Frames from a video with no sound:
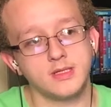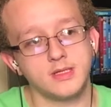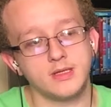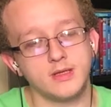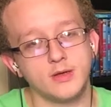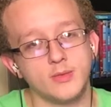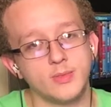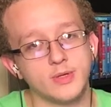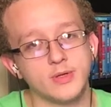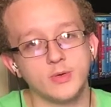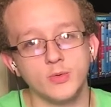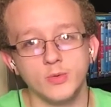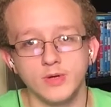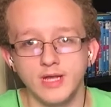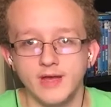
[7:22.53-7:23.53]
that would be
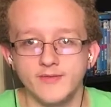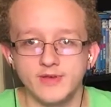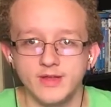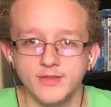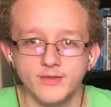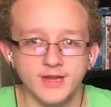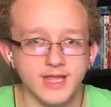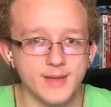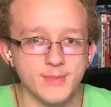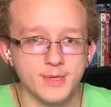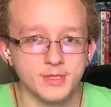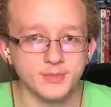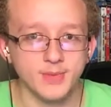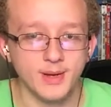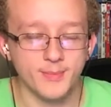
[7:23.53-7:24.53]
cool to have another game
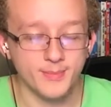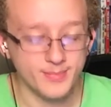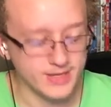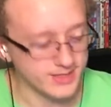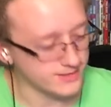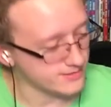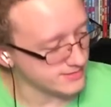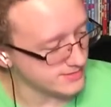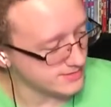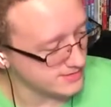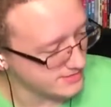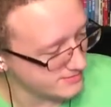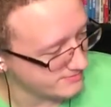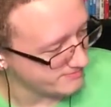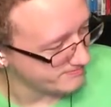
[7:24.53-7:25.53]
under my belt.
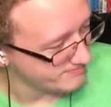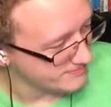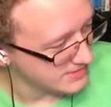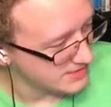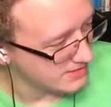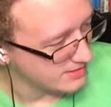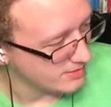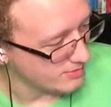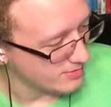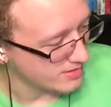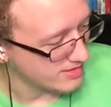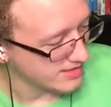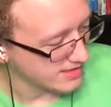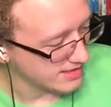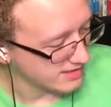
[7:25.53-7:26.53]
I'll be
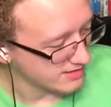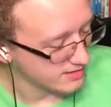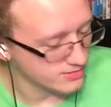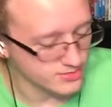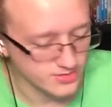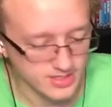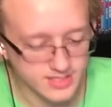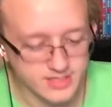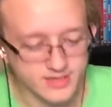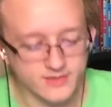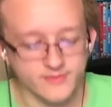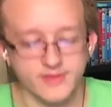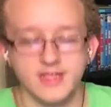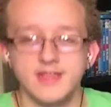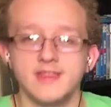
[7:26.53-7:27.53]
sticking to the trend
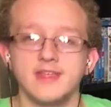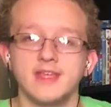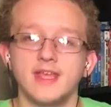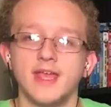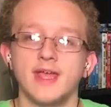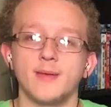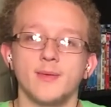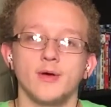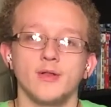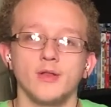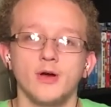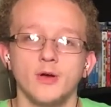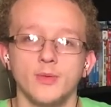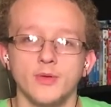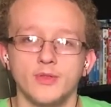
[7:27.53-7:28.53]
of easy game
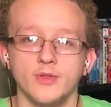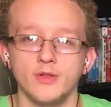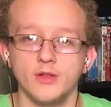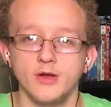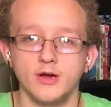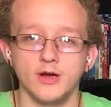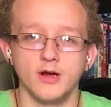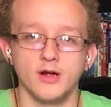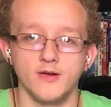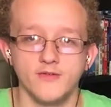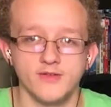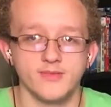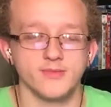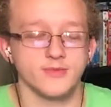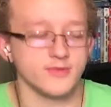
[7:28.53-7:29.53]
along with the long
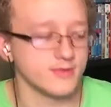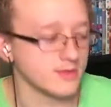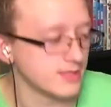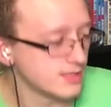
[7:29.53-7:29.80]
Harvest Moon.